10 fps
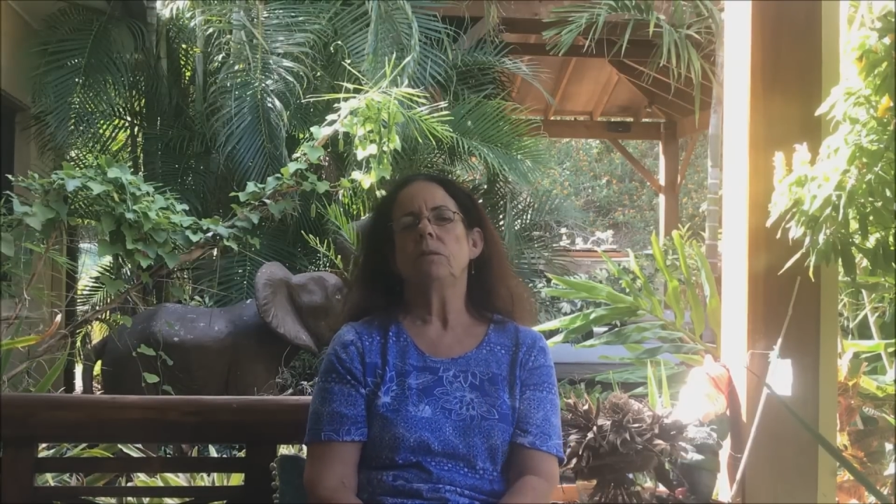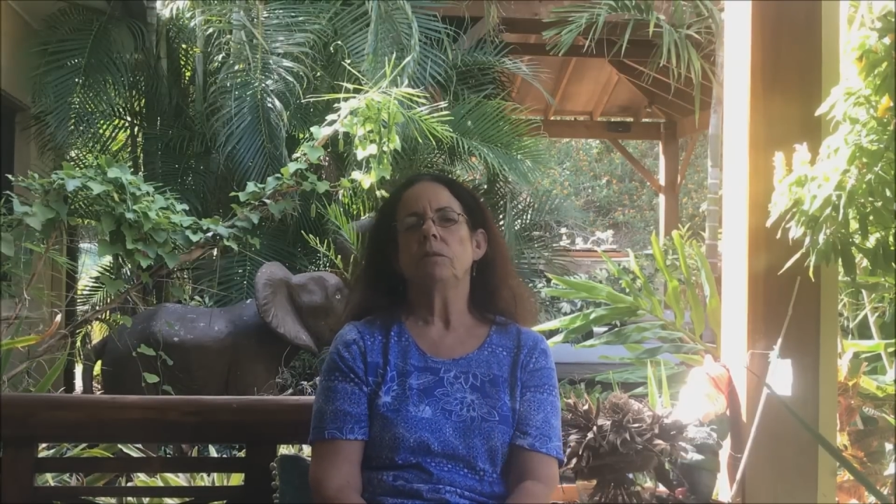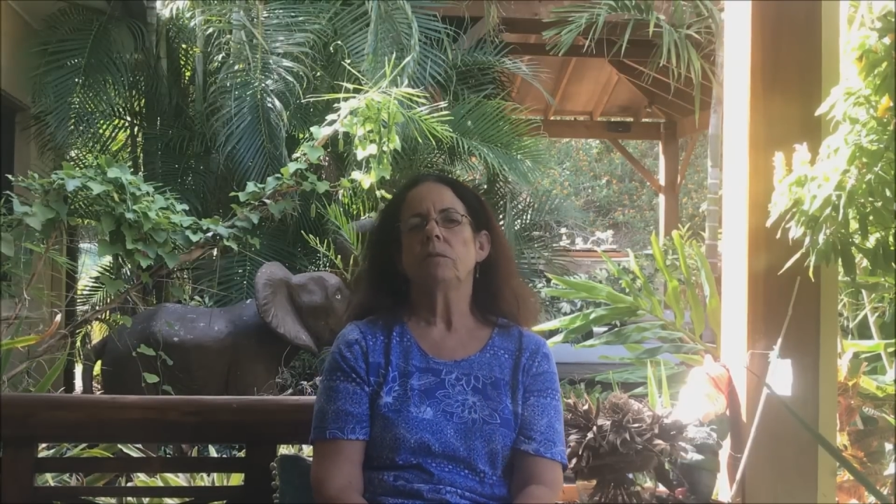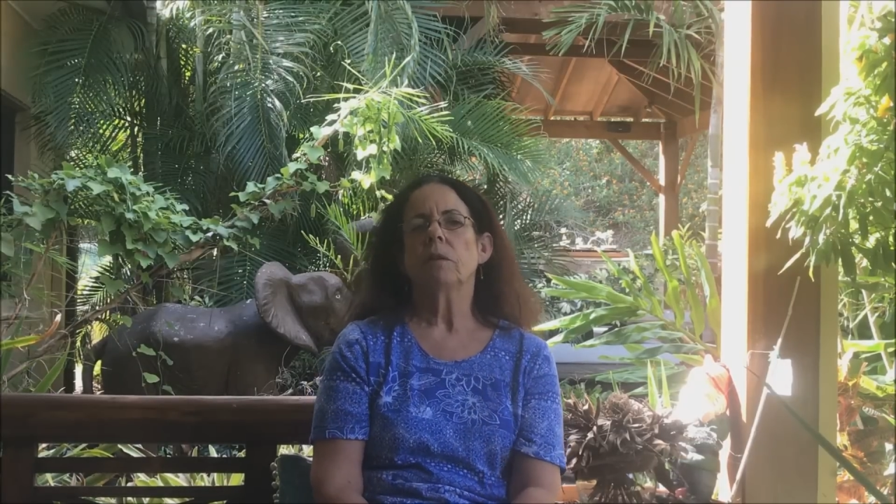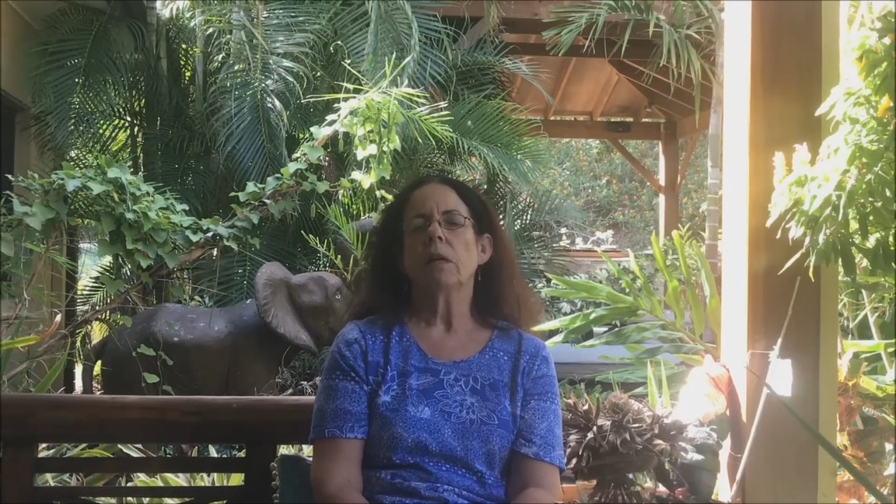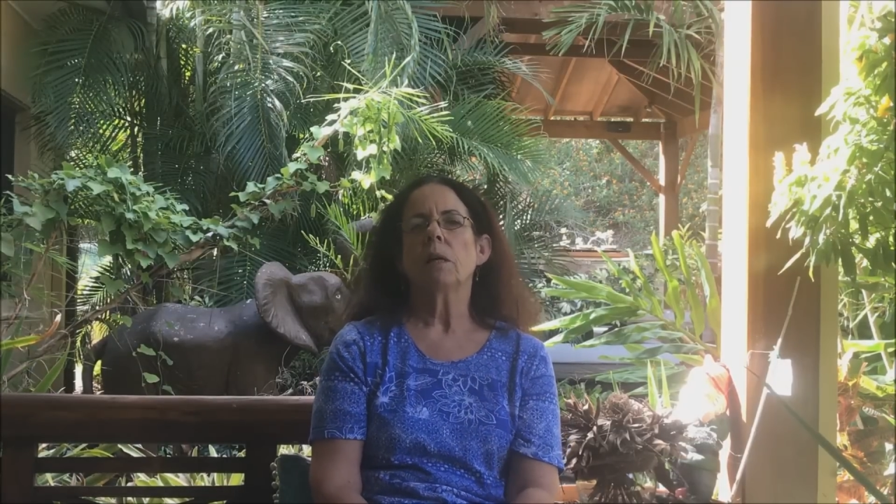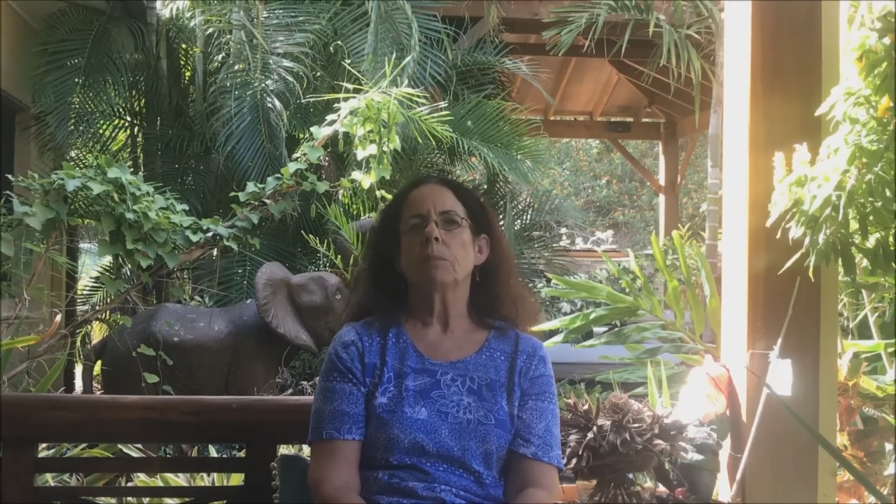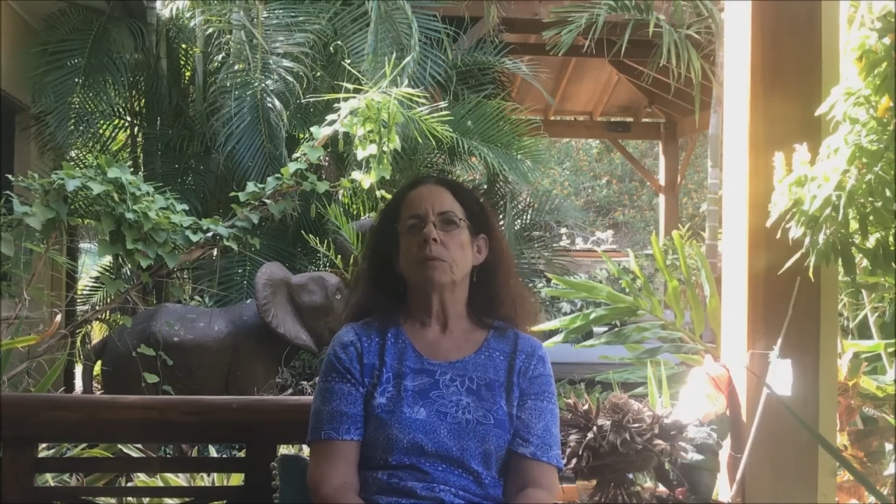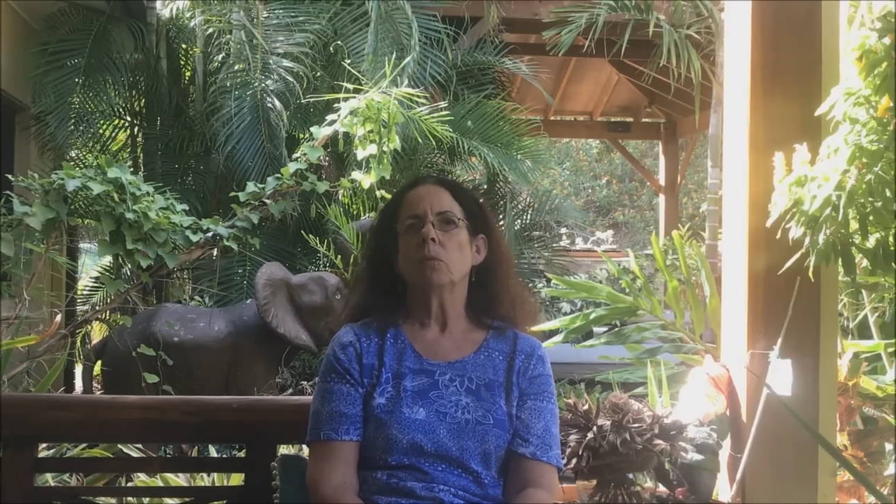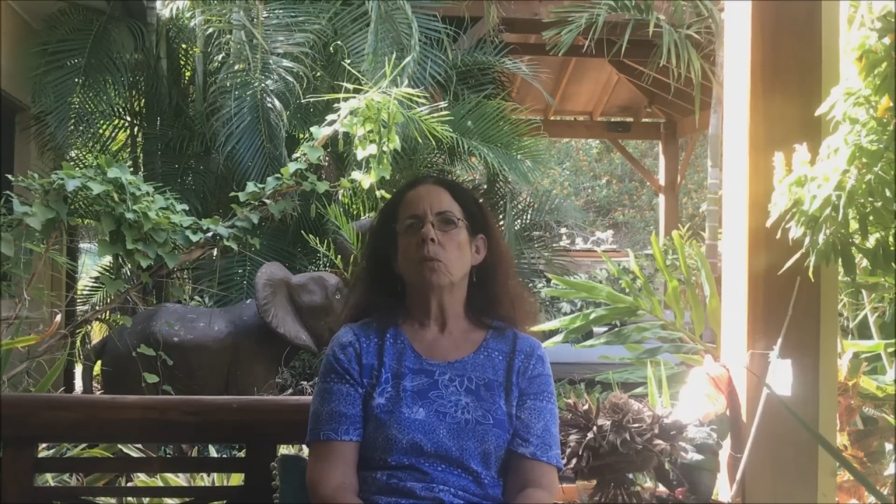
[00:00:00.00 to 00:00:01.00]
used to
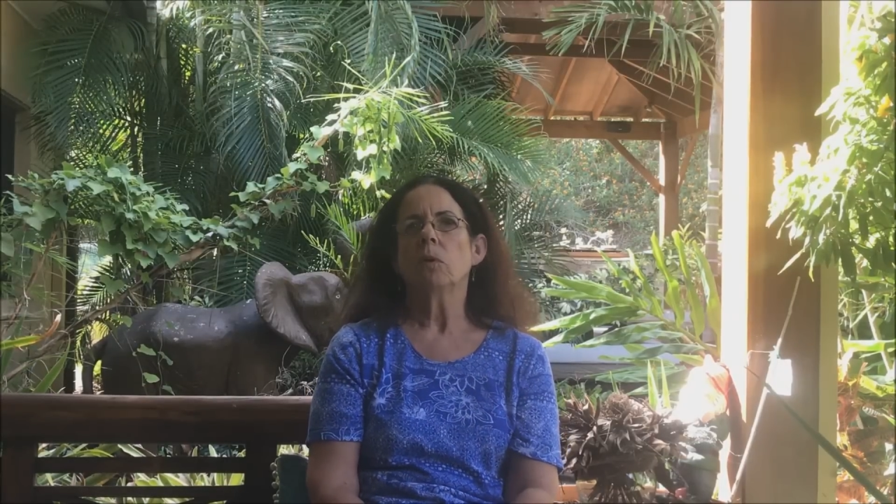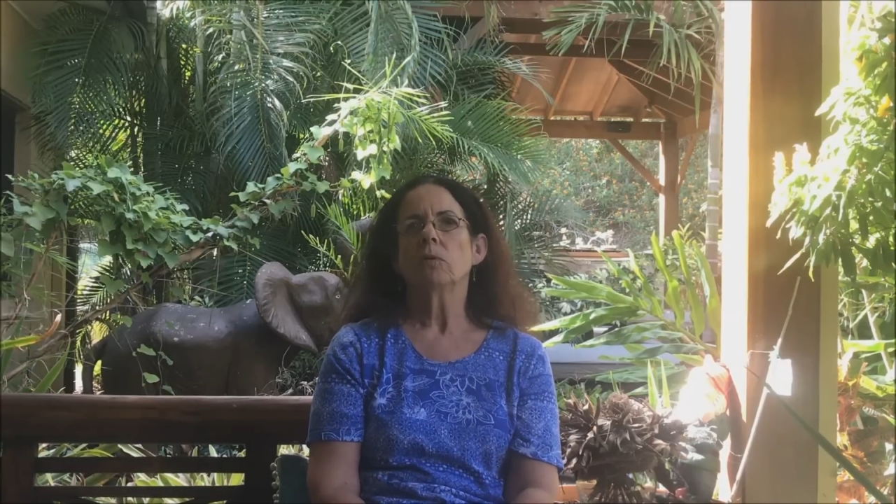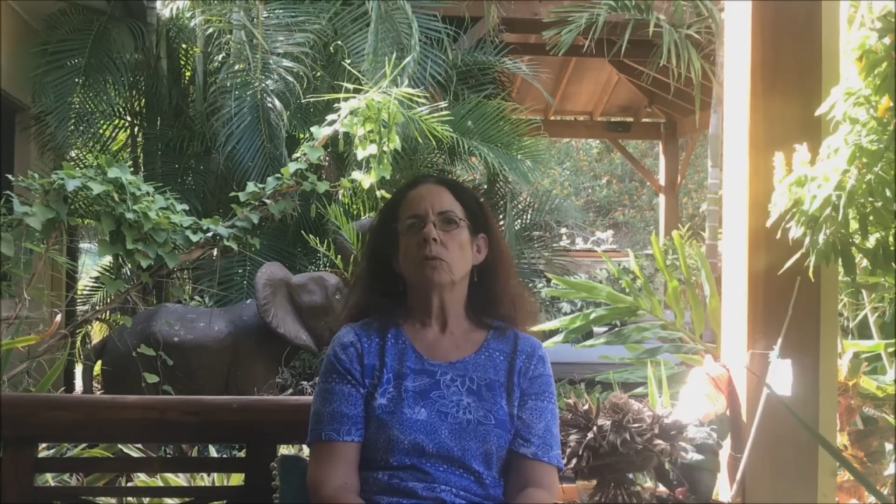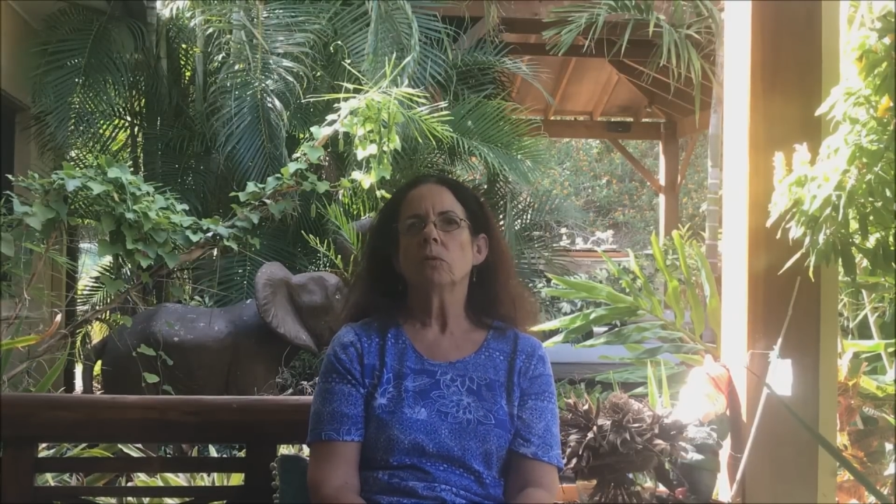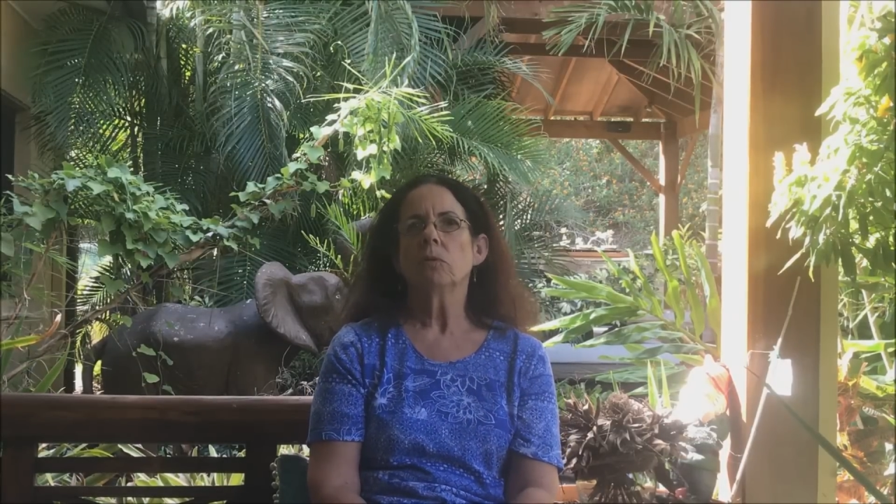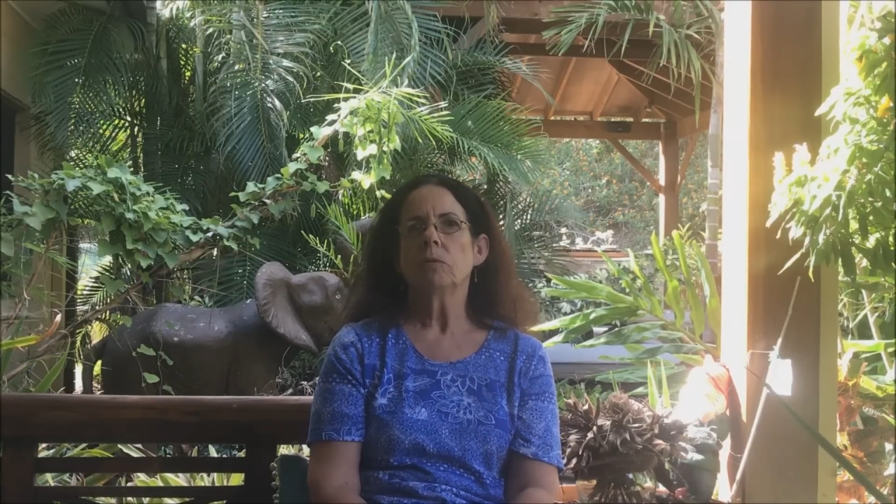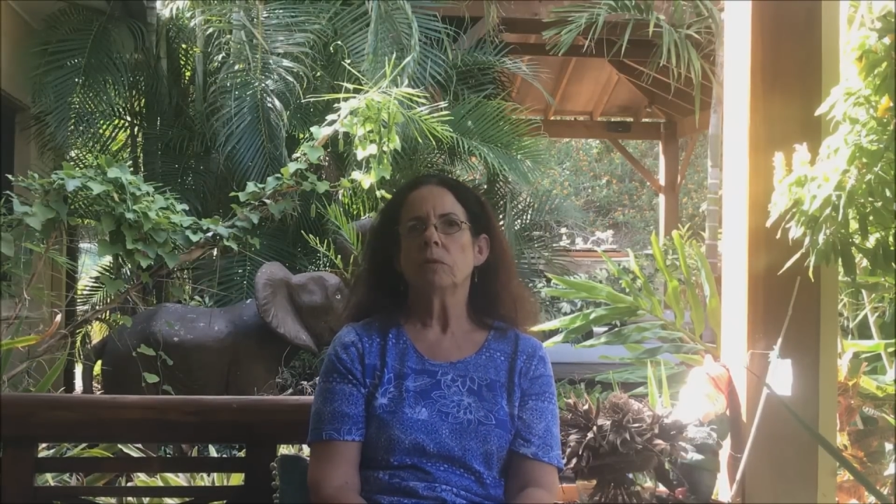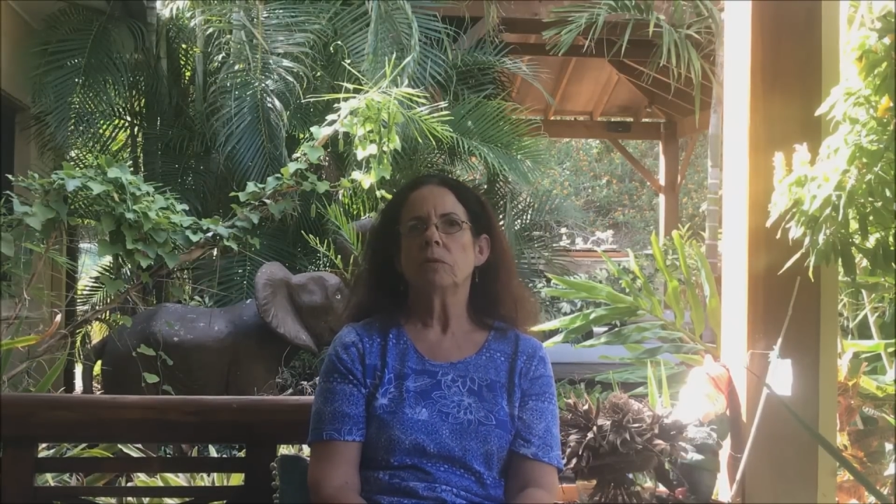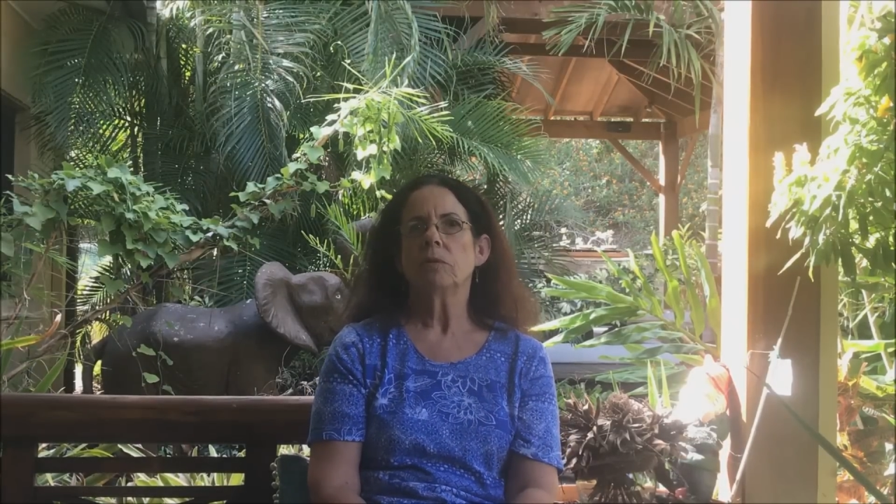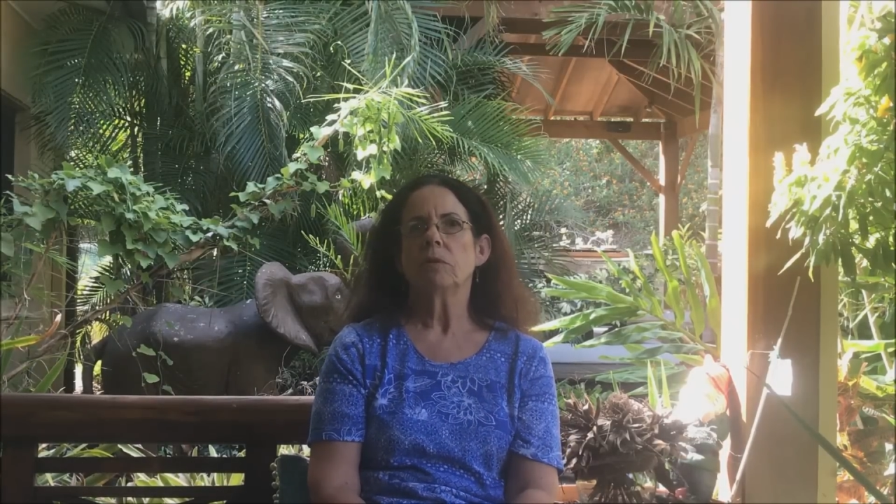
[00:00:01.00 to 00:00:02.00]
happen was Oris,